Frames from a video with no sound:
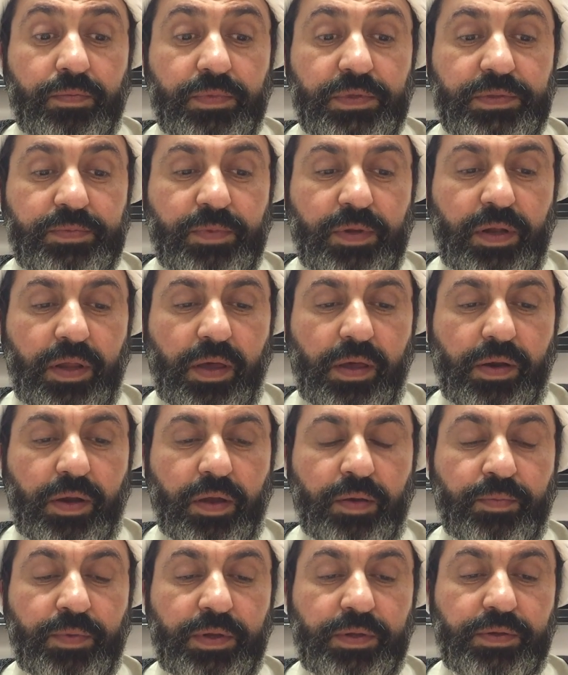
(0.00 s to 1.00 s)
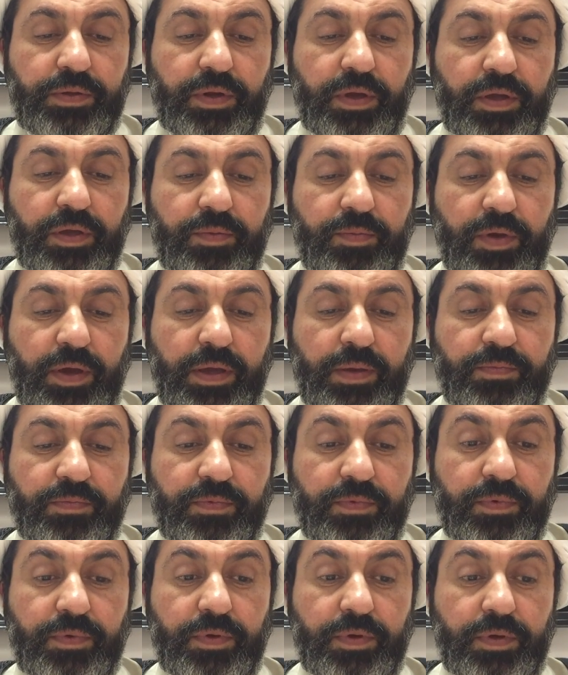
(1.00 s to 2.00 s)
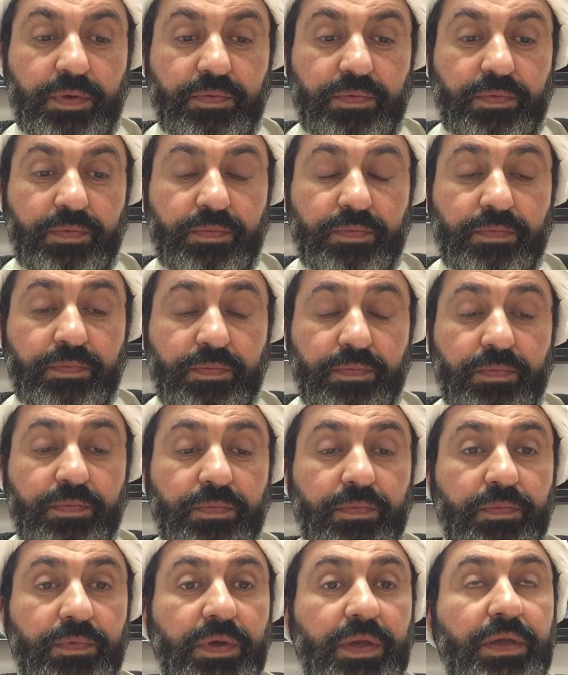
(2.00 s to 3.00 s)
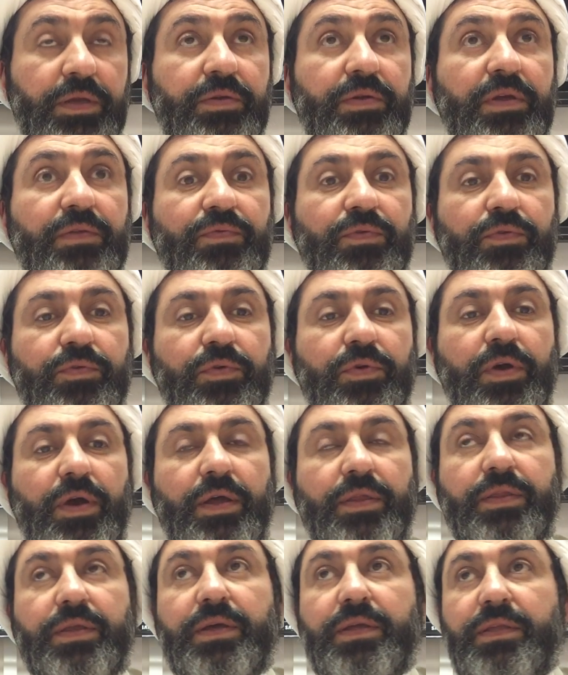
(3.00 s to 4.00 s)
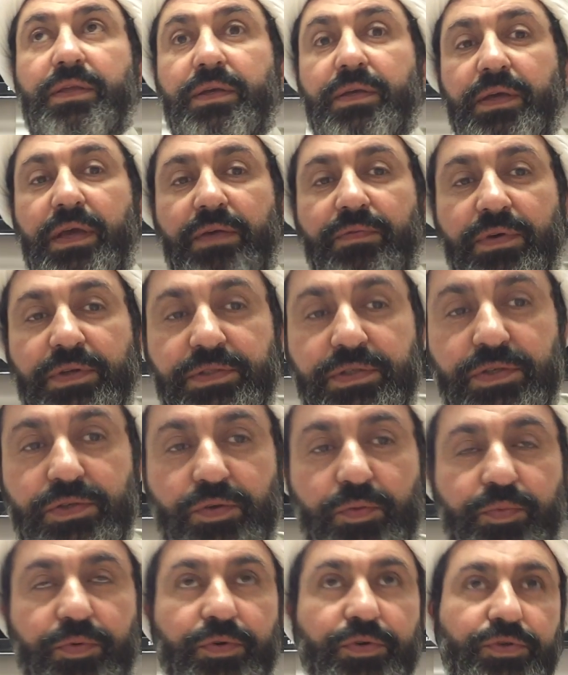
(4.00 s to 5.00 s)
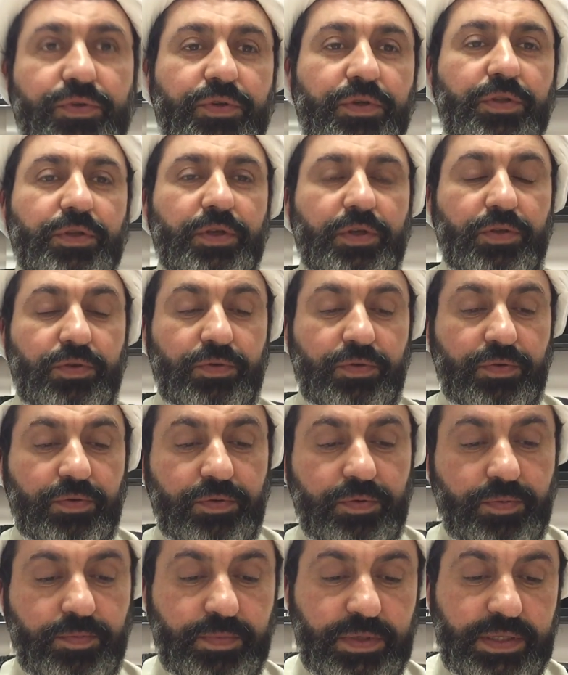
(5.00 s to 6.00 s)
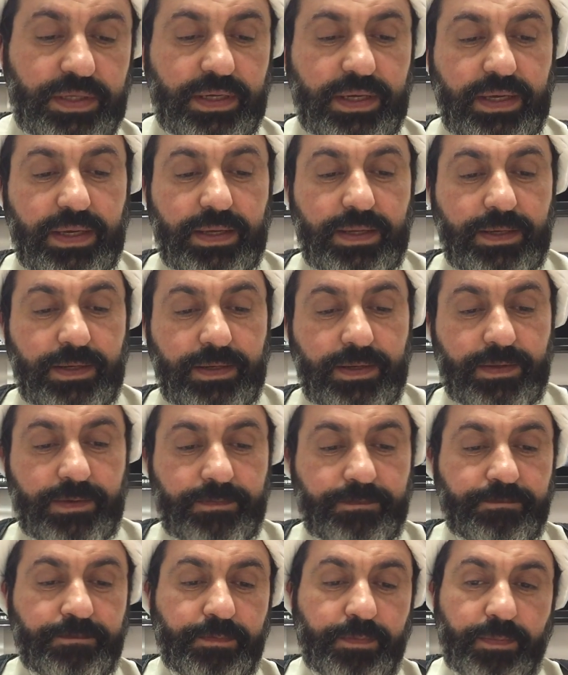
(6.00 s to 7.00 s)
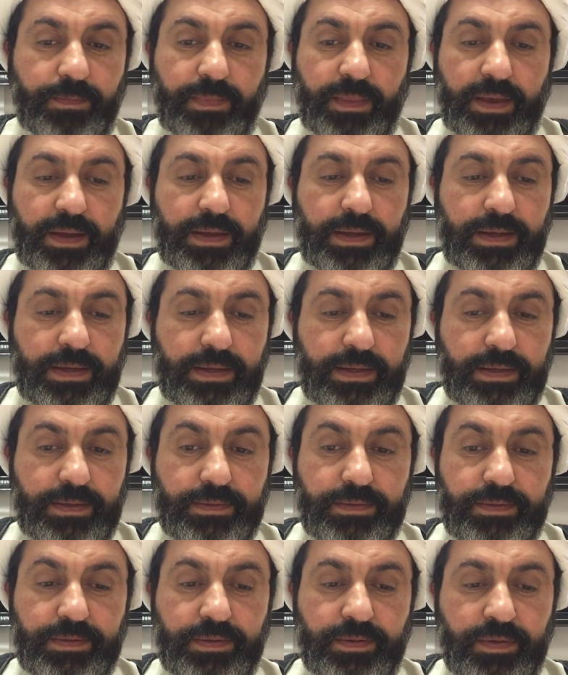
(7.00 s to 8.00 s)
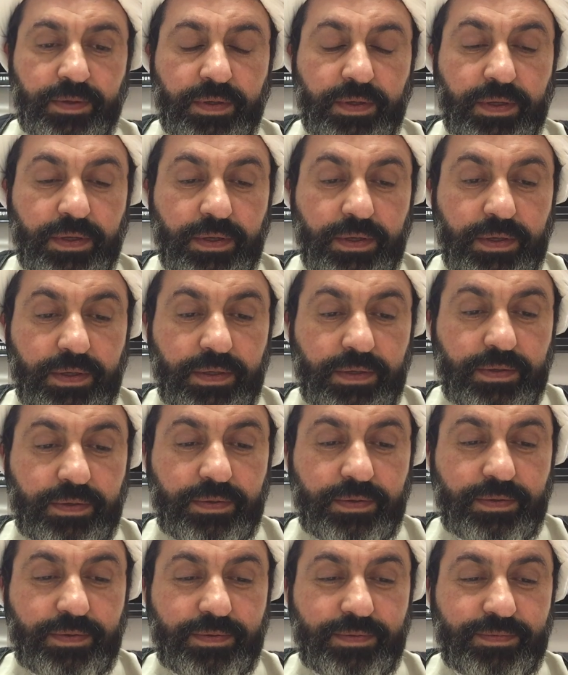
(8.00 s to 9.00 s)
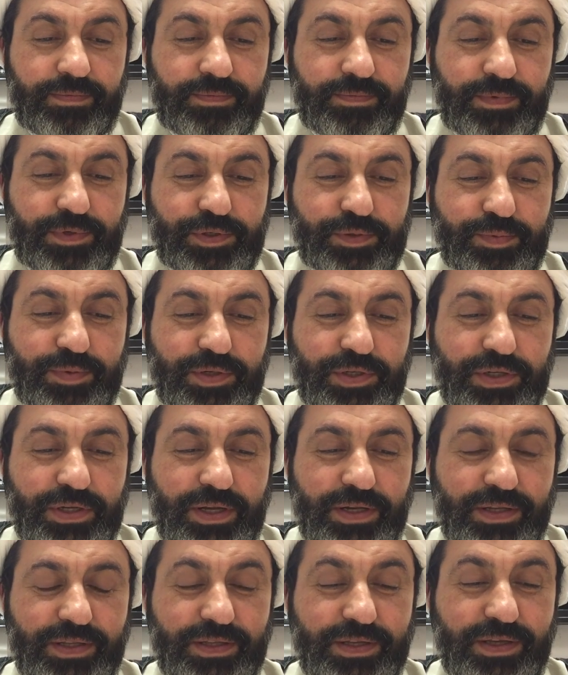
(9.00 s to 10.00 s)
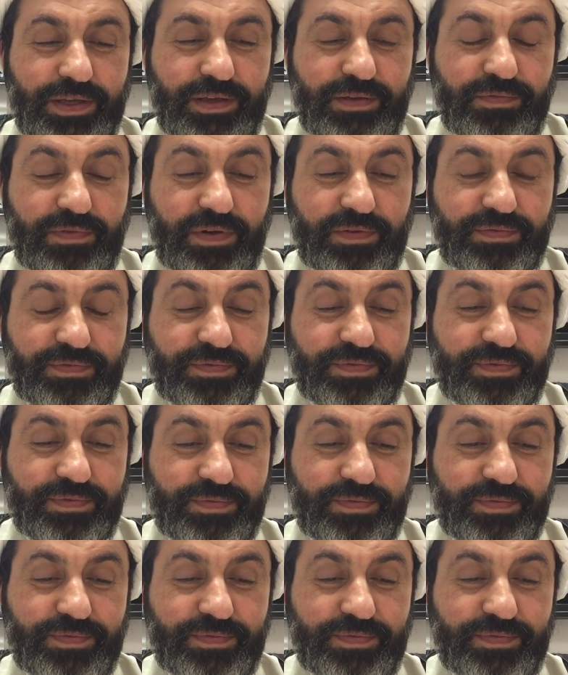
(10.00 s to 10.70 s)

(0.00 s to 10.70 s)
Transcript: Bismillah ar-Rahman rahim I am uh, very grateful to God that gave us this opportunity to meet again and especially in the eve of